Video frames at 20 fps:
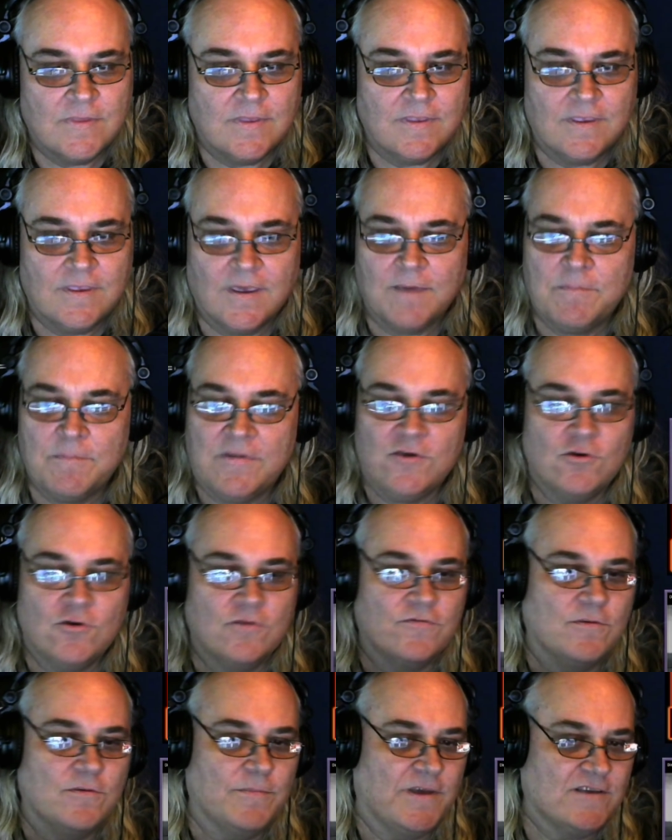Okay,
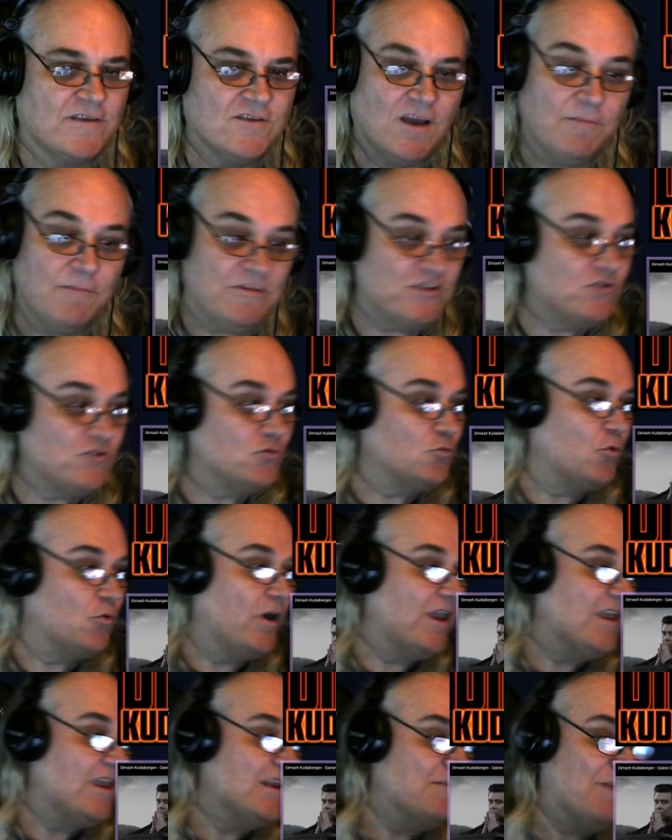beautiful, man. It's got me
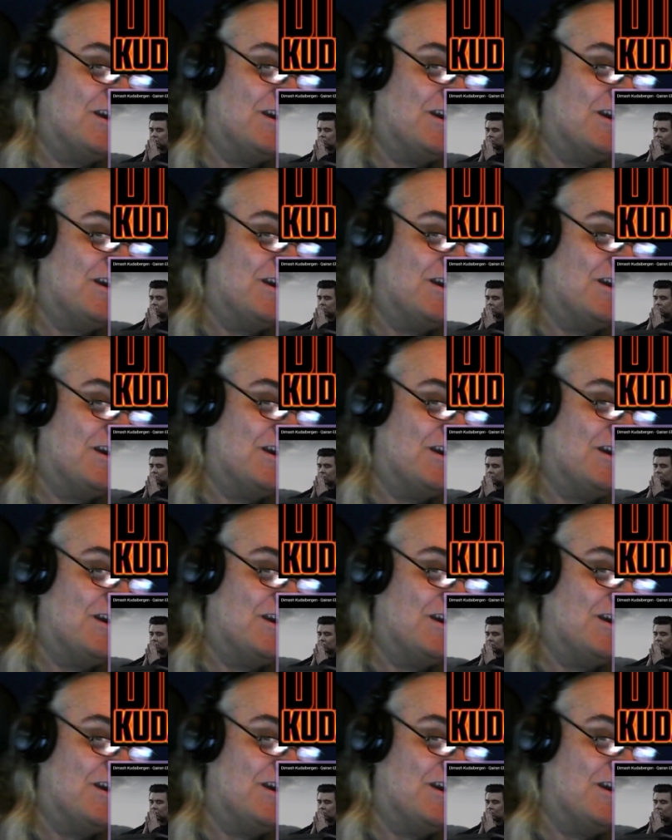swaying in